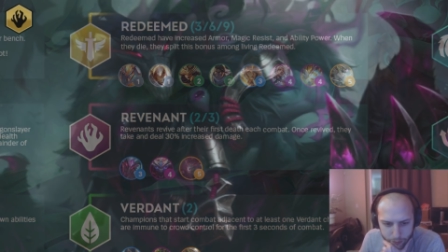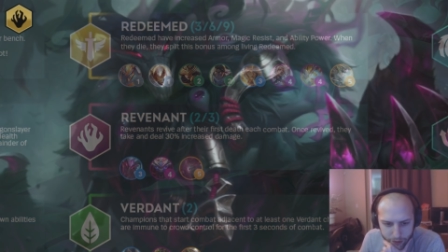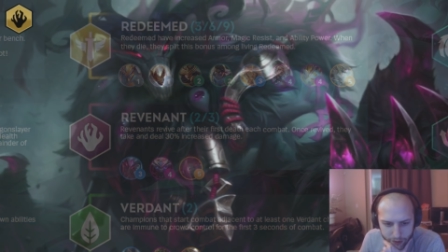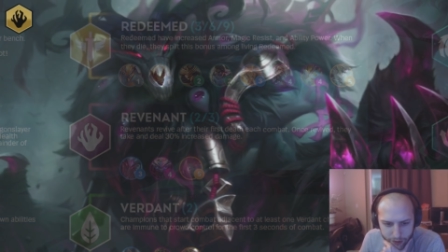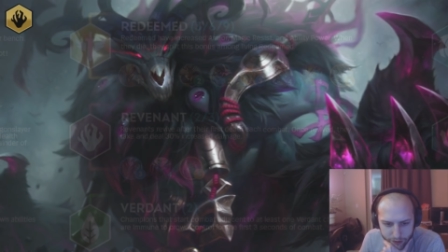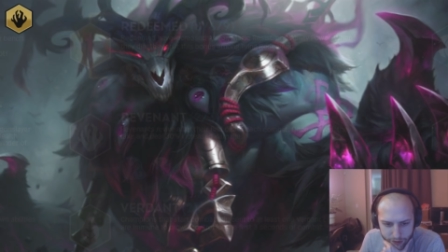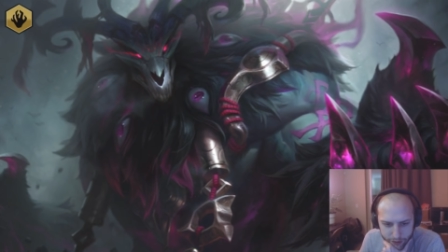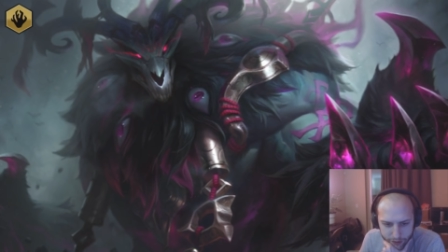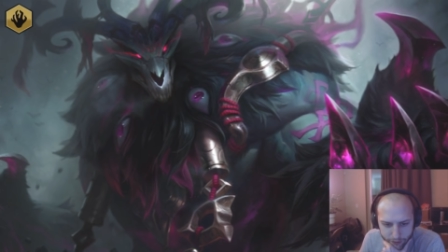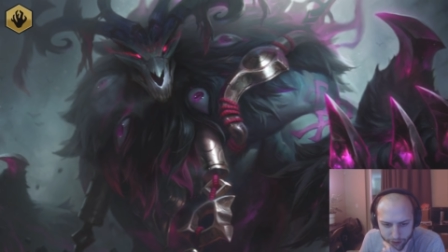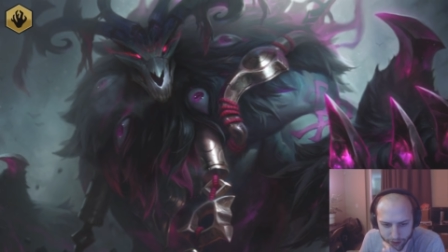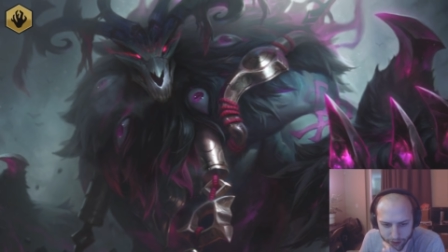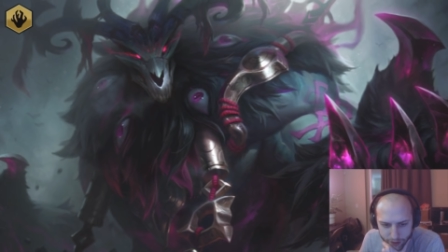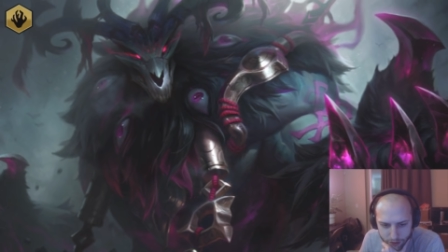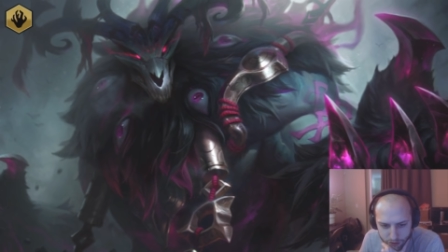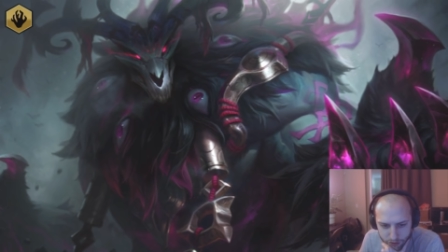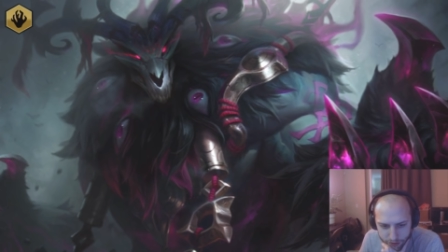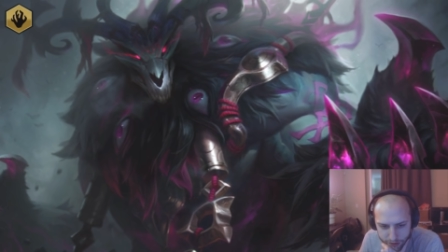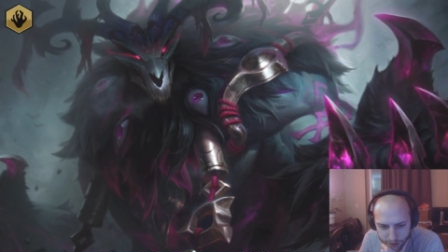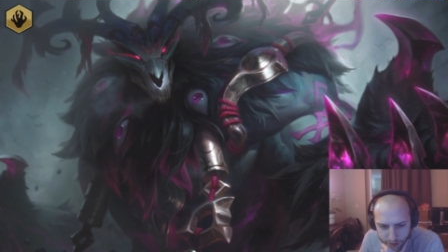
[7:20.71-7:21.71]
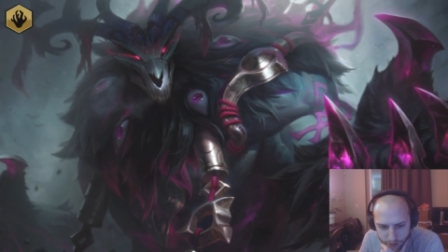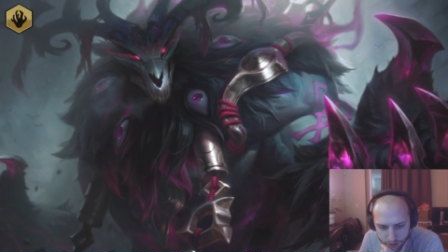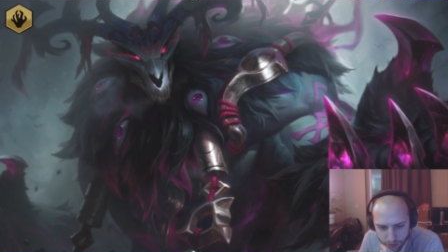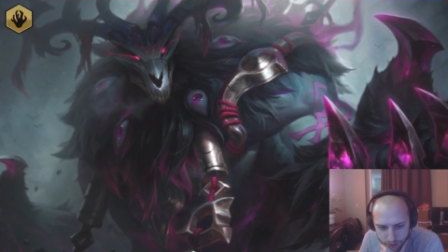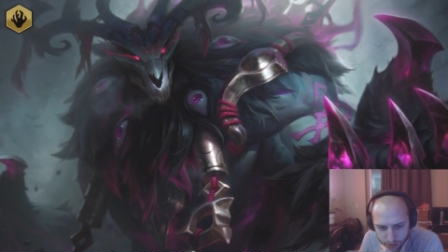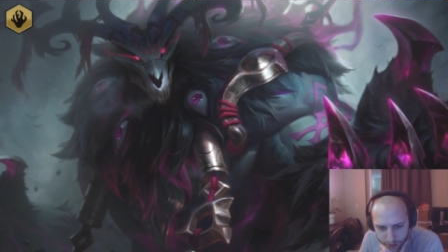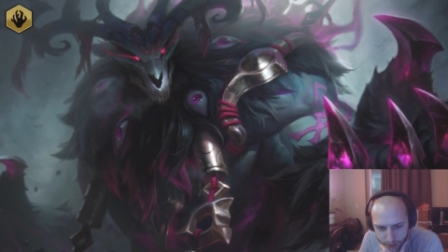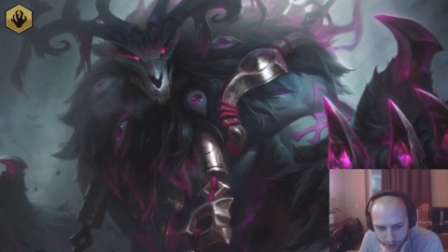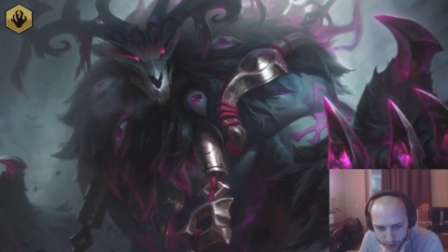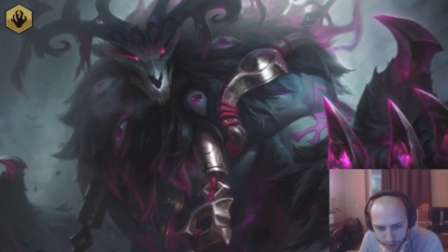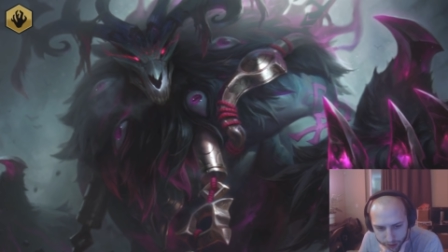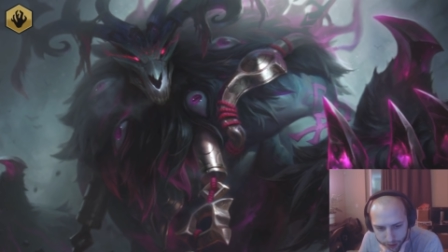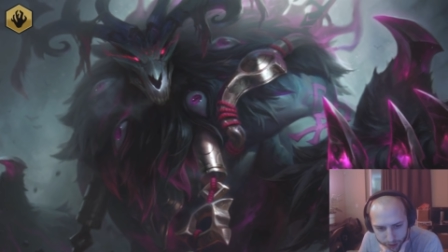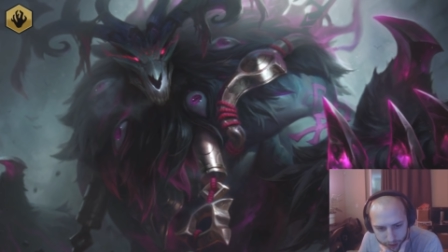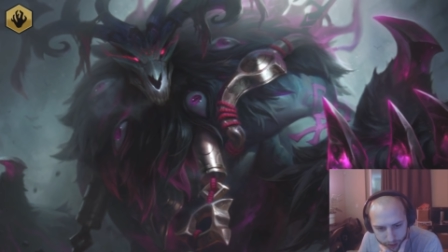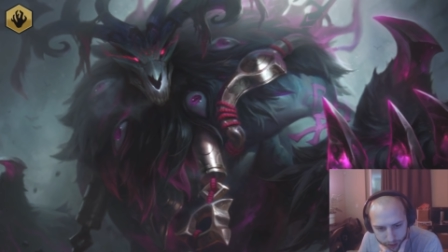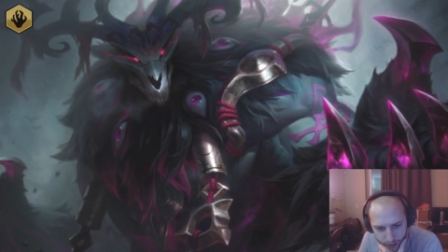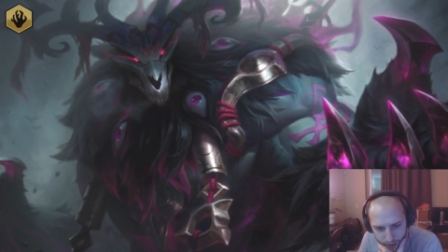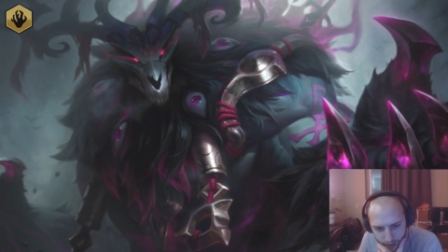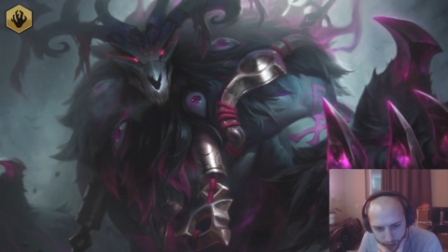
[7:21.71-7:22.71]
But it's definitely an interesting trait
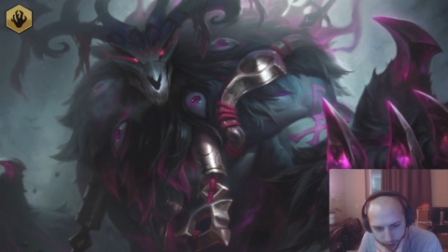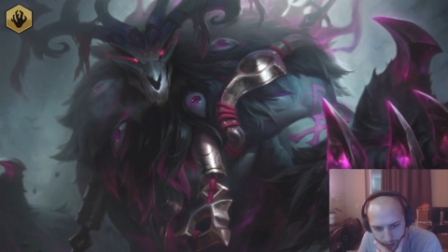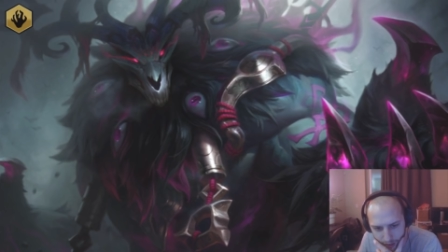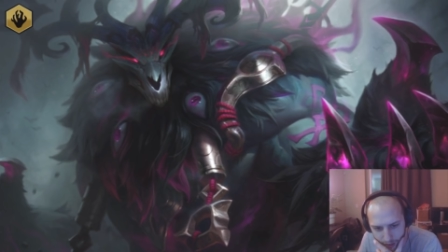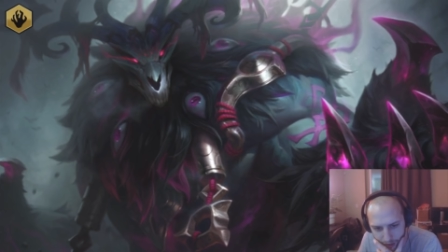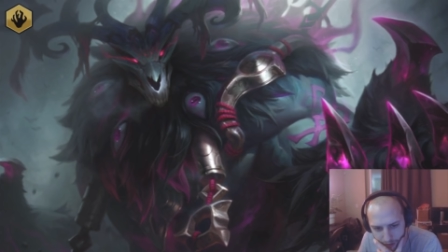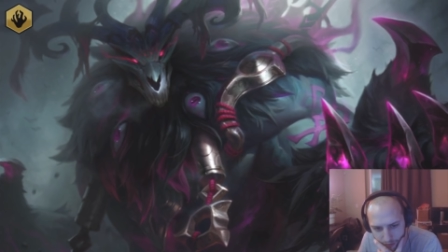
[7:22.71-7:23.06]
uh,